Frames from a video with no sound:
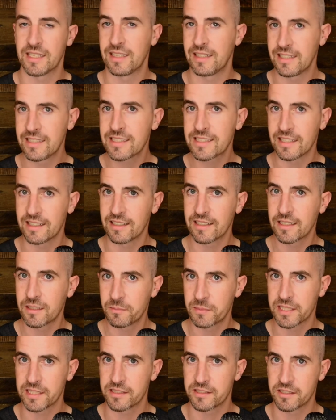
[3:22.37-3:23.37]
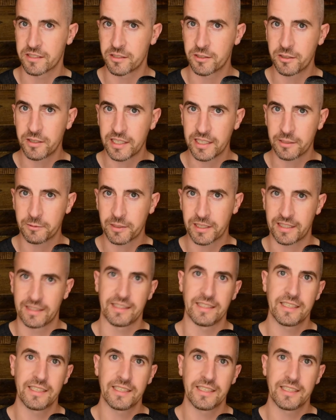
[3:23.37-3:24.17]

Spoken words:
at least a little bit to go anywhere,